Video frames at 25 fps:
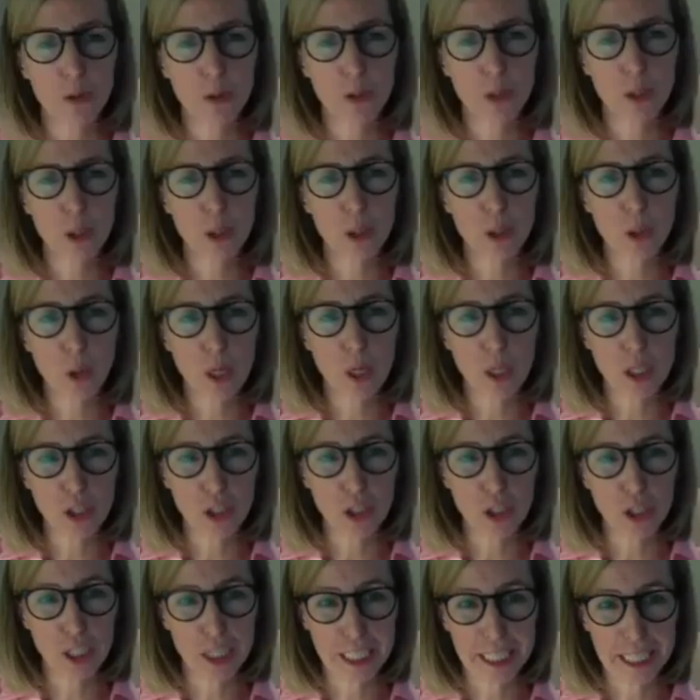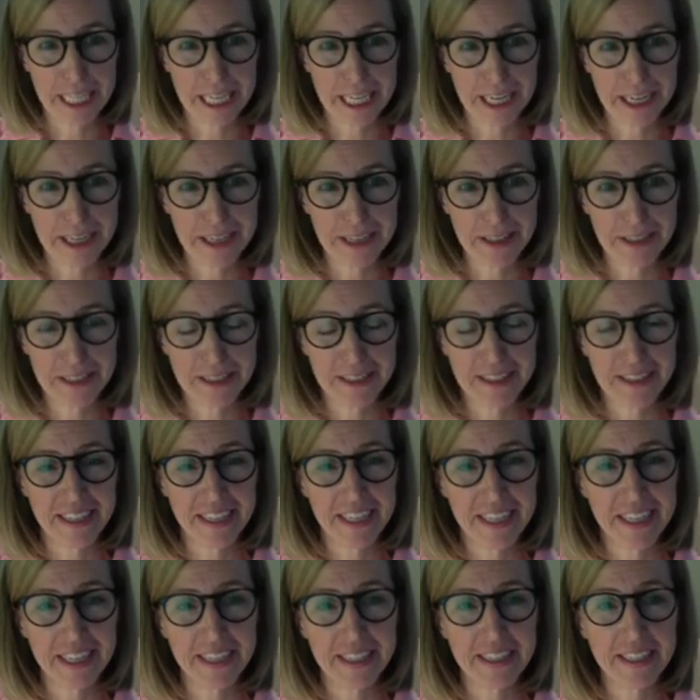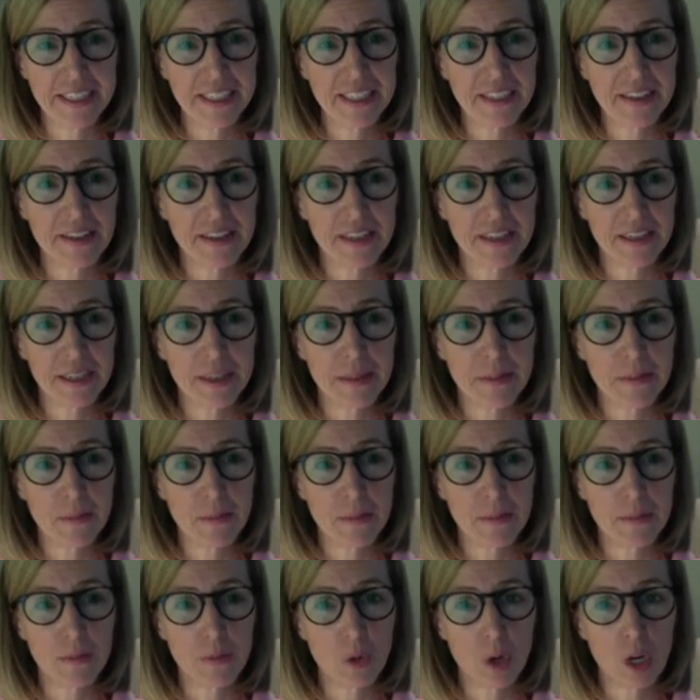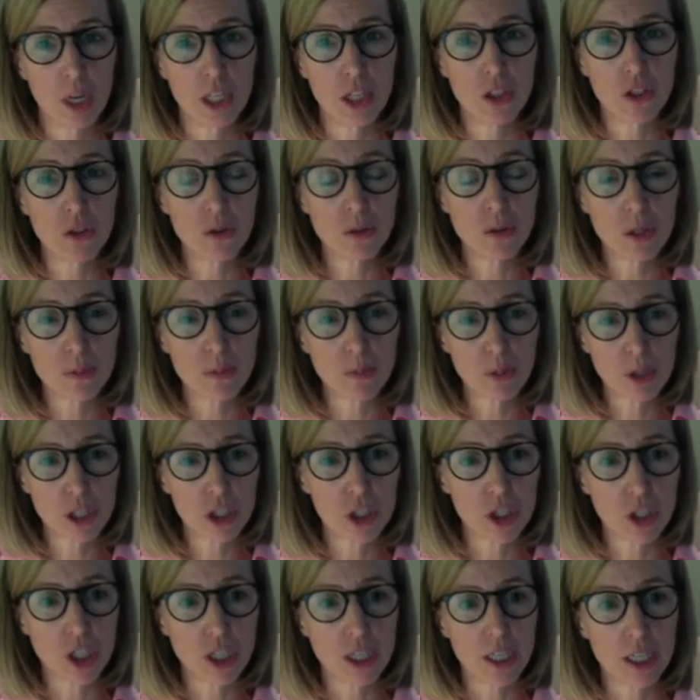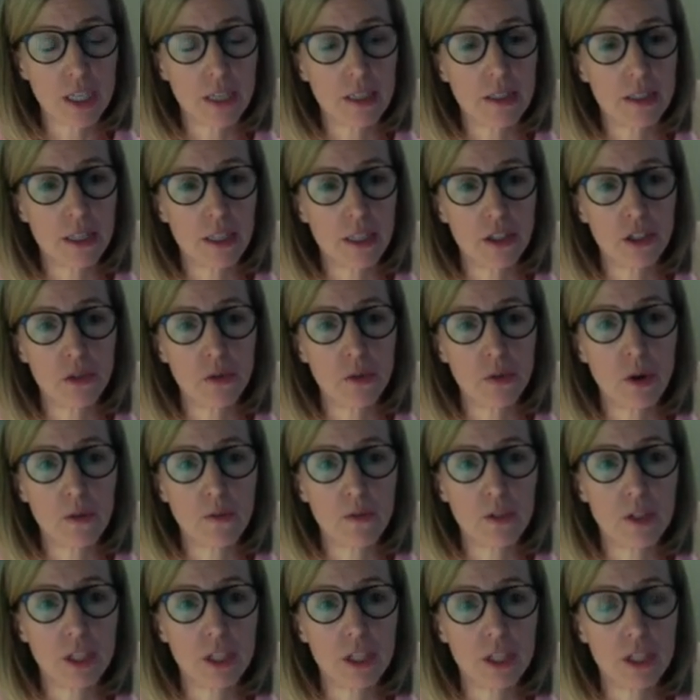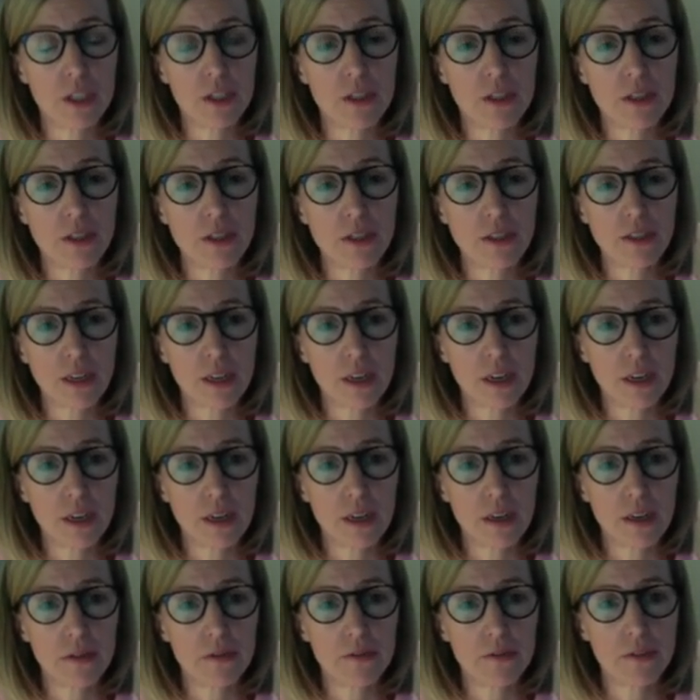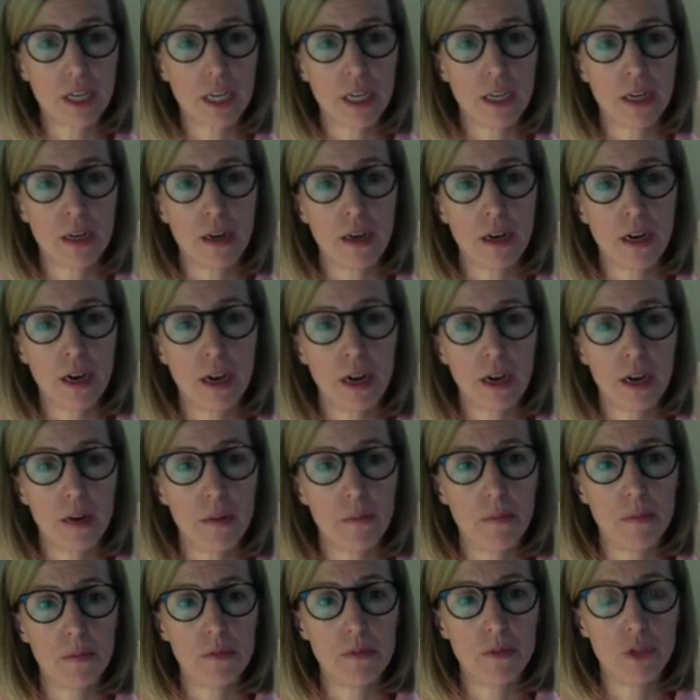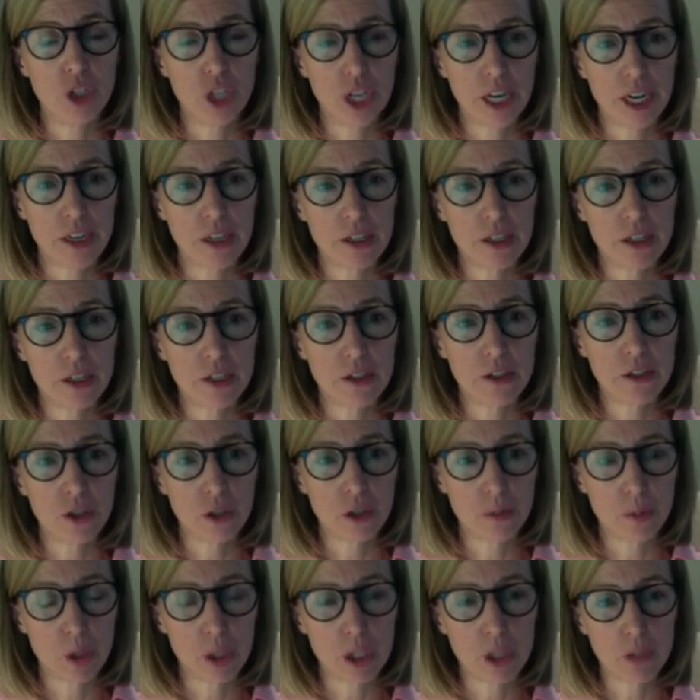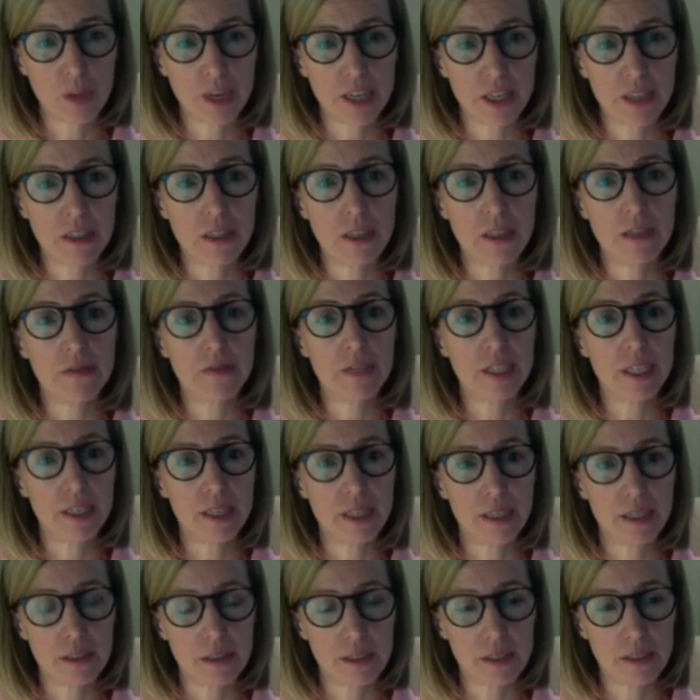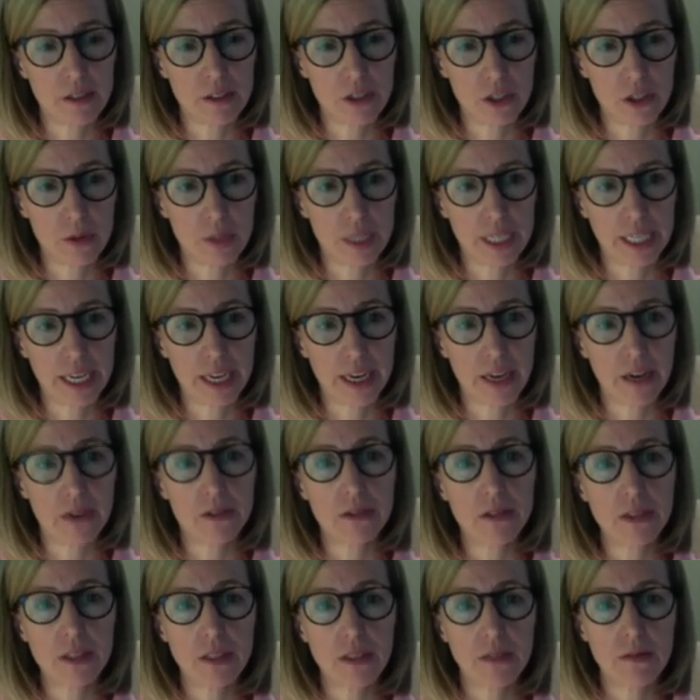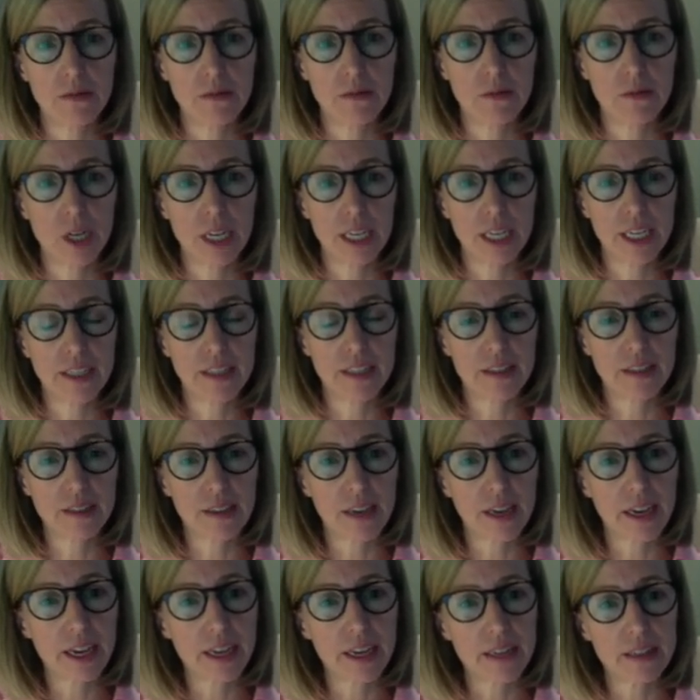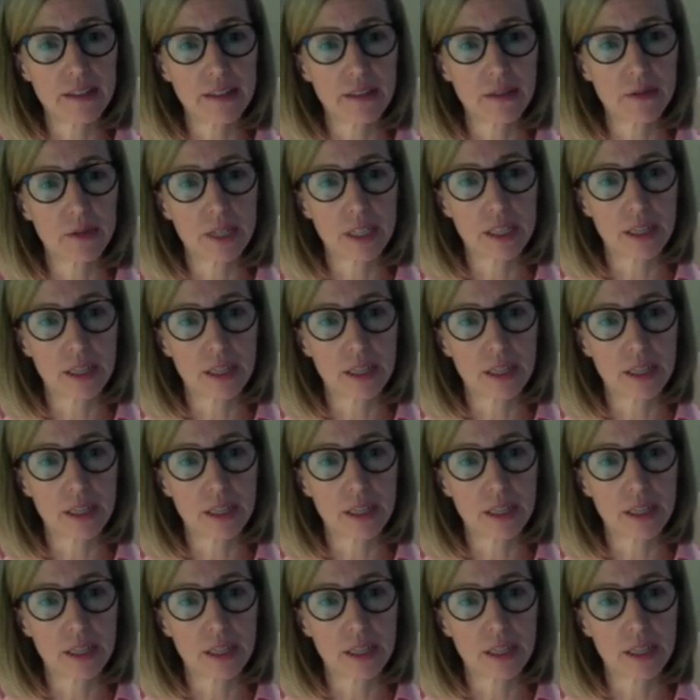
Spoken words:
if there was a question in there. And I do appreciate that you over the years have shared your perspective and held us to account. And what I can say as it